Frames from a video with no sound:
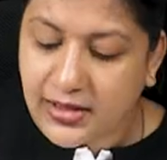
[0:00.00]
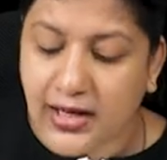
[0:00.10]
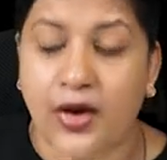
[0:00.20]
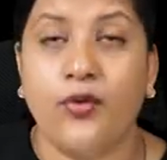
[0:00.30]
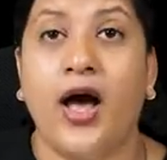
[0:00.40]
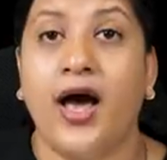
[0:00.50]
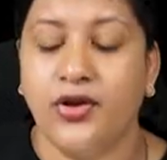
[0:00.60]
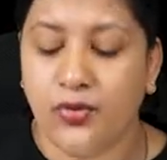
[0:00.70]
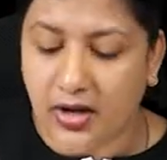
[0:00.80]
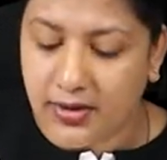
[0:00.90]
Now, are
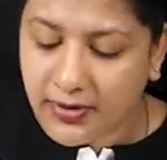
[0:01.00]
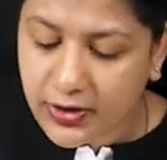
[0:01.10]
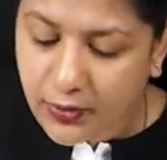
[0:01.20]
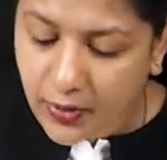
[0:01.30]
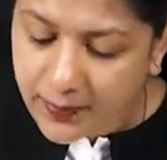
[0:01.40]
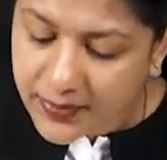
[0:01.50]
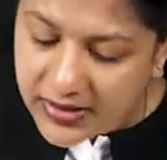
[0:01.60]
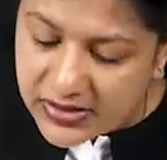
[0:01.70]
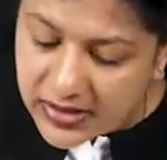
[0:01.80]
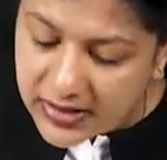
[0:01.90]
you able to
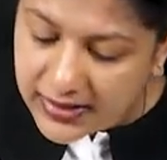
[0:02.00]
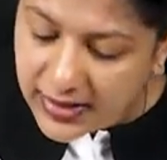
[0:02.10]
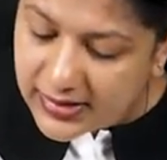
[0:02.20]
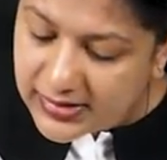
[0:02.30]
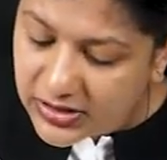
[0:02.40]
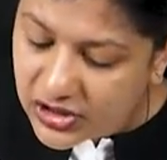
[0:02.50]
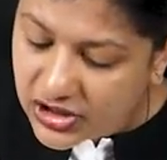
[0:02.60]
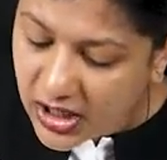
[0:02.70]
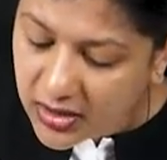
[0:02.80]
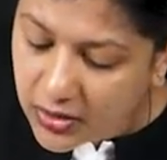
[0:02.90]
appreciate there is a
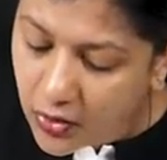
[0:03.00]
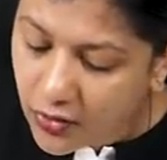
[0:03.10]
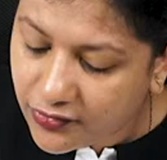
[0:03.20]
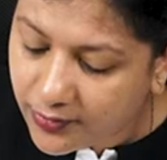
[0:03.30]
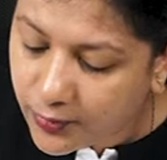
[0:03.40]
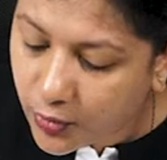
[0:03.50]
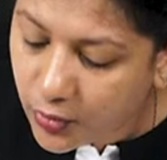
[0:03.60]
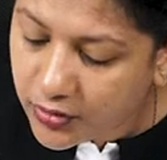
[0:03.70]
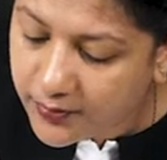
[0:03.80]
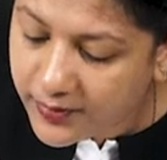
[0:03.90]
chunk of
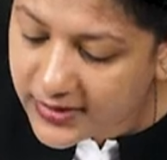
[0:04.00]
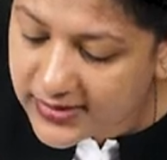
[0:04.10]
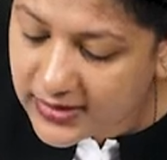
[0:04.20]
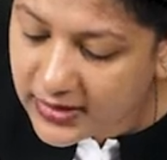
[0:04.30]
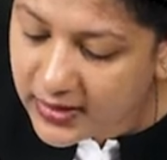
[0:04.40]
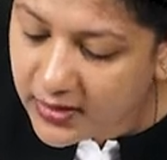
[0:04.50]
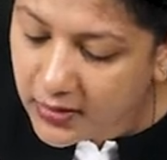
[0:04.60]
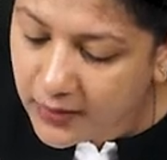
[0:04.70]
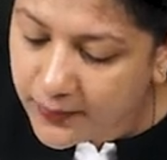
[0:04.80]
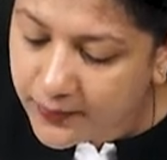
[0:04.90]
bone present here
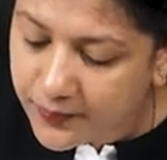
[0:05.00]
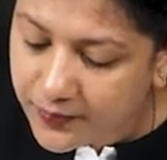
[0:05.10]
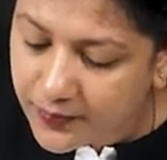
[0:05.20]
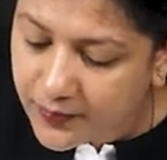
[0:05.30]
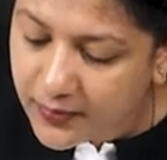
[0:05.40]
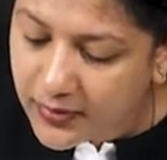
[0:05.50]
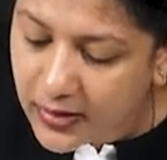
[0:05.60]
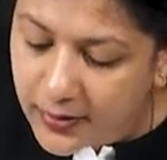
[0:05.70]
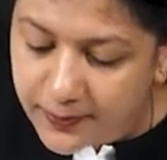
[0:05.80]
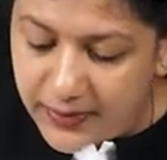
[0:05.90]

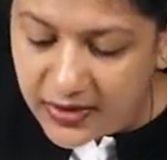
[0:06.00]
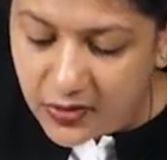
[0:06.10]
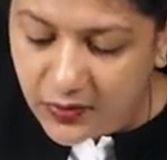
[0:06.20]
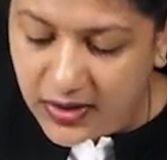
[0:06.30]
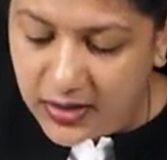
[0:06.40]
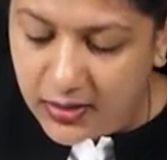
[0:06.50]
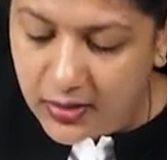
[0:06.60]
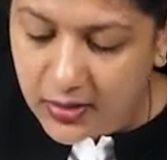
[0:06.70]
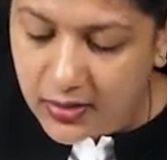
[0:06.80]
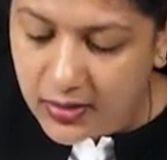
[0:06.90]
between
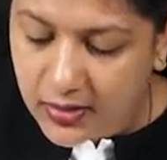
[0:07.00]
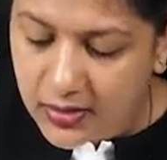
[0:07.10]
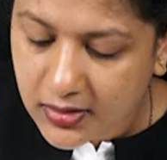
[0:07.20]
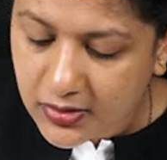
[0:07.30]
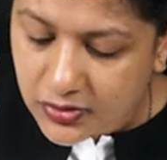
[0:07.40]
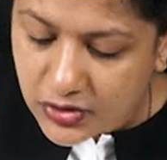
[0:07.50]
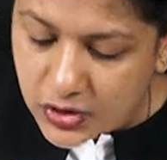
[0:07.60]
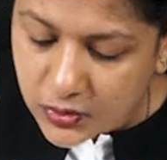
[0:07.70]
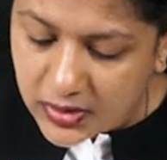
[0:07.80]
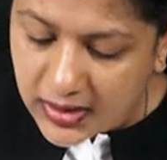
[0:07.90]

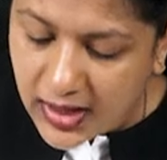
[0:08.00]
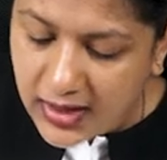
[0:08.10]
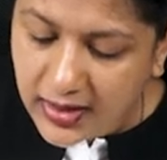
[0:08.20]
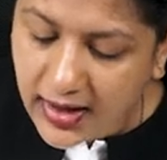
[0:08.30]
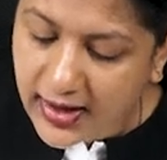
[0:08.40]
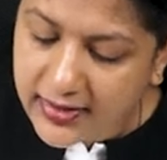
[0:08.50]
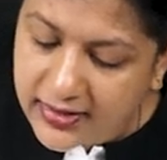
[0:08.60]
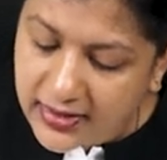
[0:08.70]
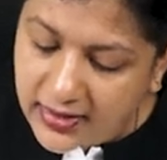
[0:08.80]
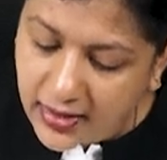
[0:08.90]
jugular
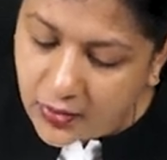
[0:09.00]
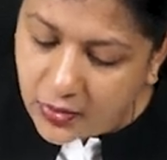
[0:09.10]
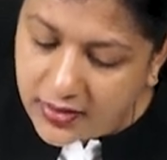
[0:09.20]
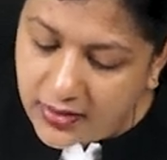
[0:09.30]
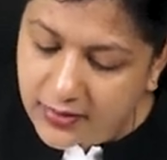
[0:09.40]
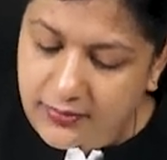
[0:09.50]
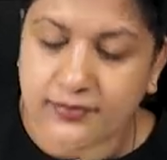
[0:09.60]
and the carotid?